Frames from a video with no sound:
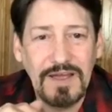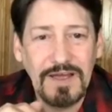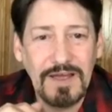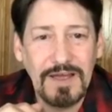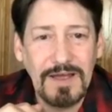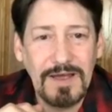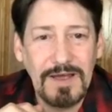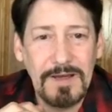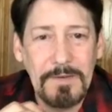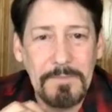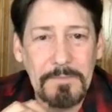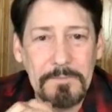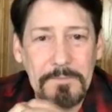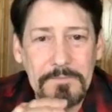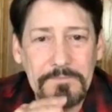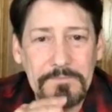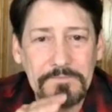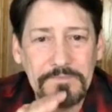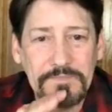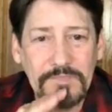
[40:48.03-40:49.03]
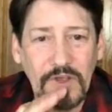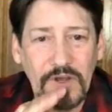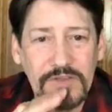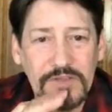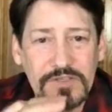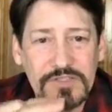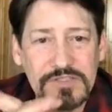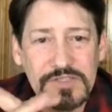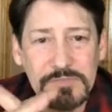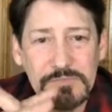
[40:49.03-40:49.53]
Are
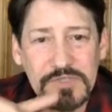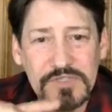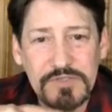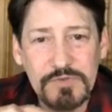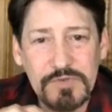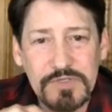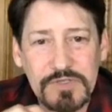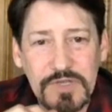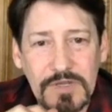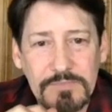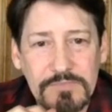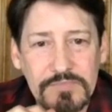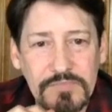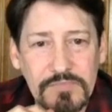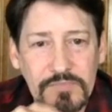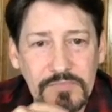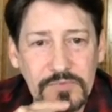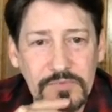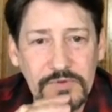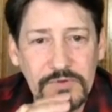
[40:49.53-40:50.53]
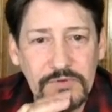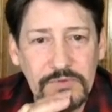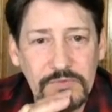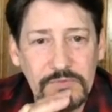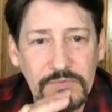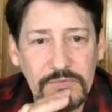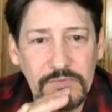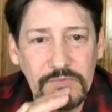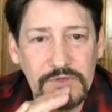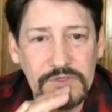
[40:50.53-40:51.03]
there some
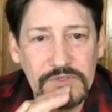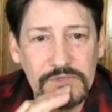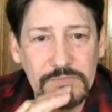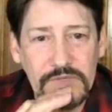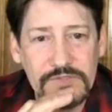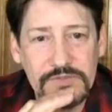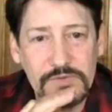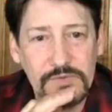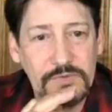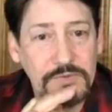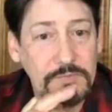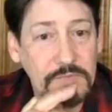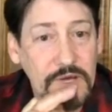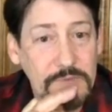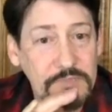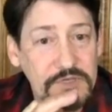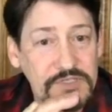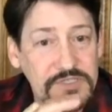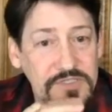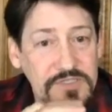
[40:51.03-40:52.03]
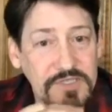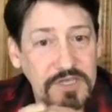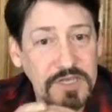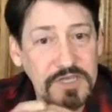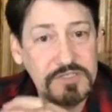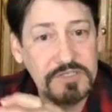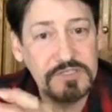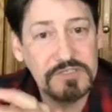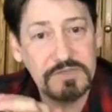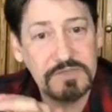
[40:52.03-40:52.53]

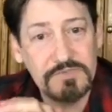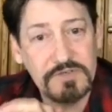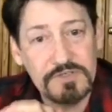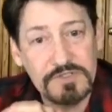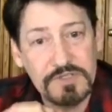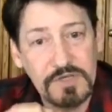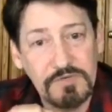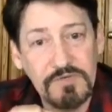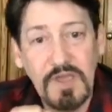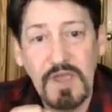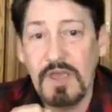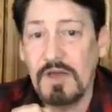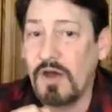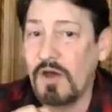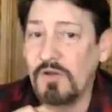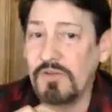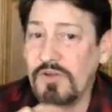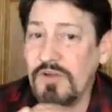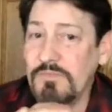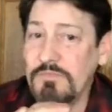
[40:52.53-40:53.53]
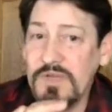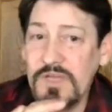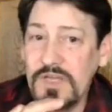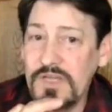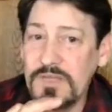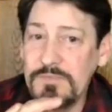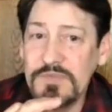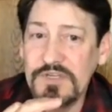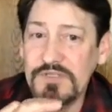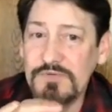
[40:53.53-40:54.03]
misrepresentations of yourself? Oh, there are
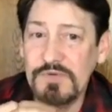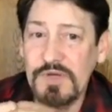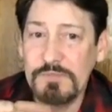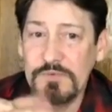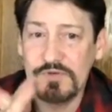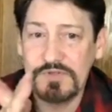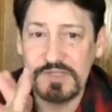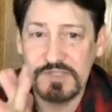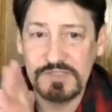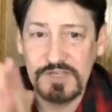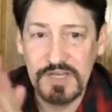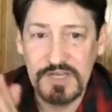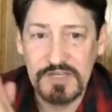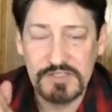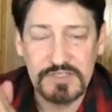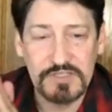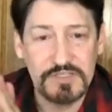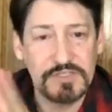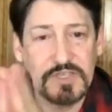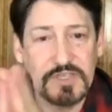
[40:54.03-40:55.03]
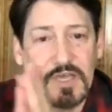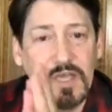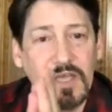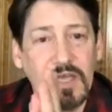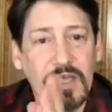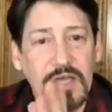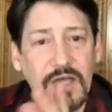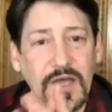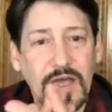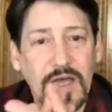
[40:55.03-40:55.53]
many misrepresentations.
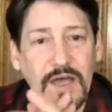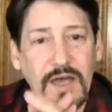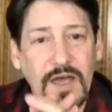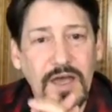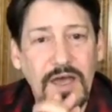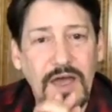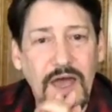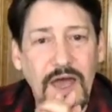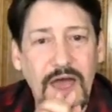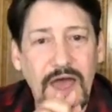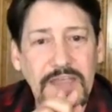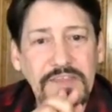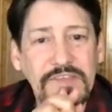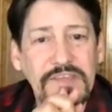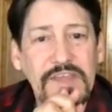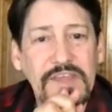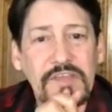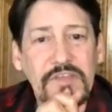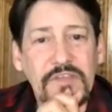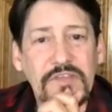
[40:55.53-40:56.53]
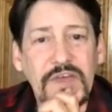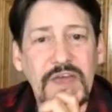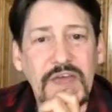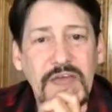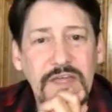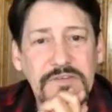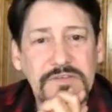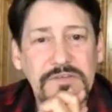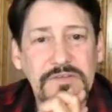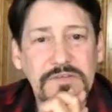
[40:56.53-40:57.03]
I think
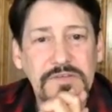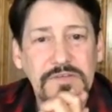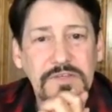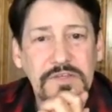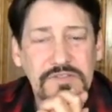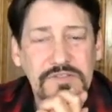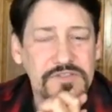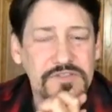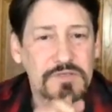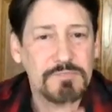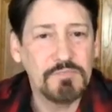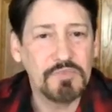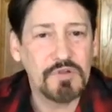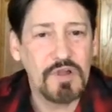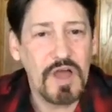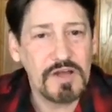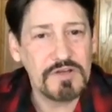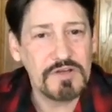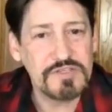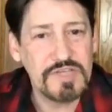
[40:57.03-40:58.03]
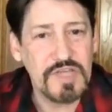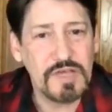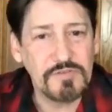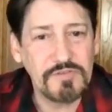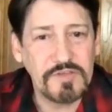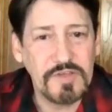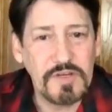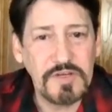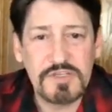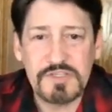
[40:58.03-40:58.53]
that there's some bloggers
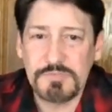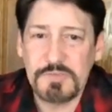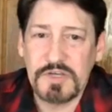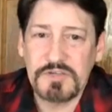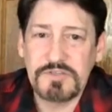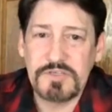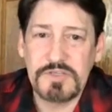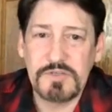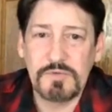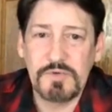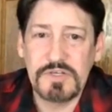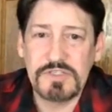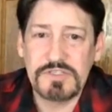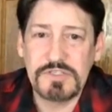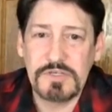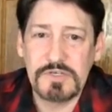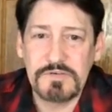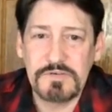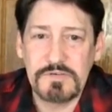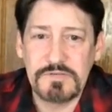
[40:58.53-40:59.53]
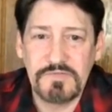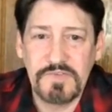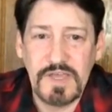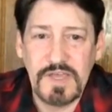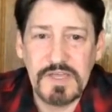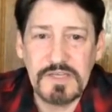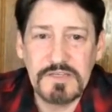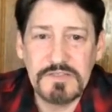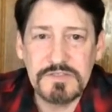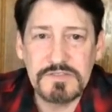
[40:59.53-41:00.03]
out there, especially the ones here from
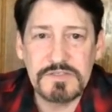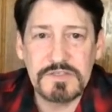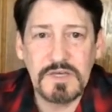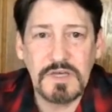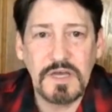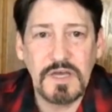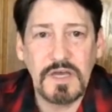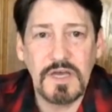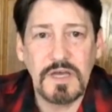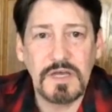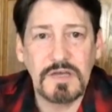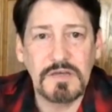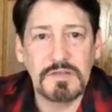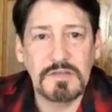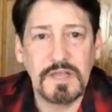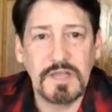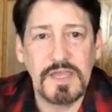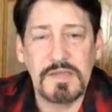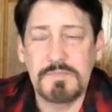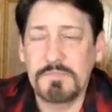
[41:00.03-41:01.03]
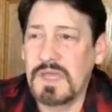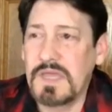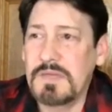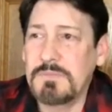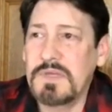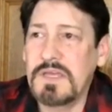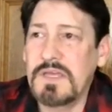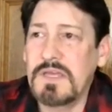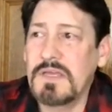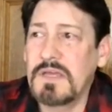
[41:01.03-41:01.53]
Vegas, like
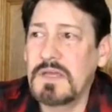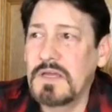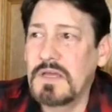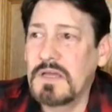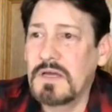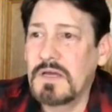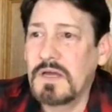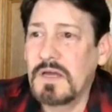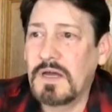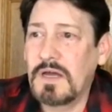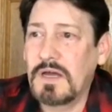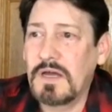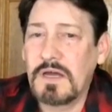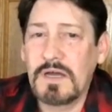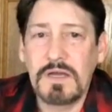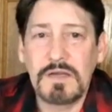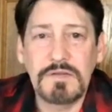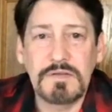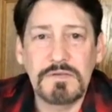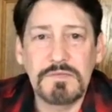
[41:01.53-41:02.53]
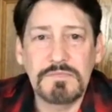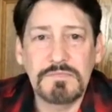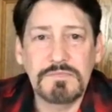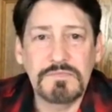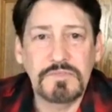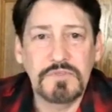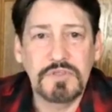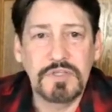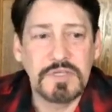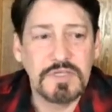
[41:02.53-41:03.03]
maybe
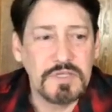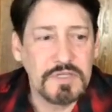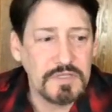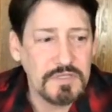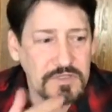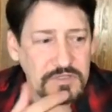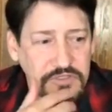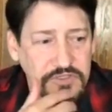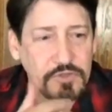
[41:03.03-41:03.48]
the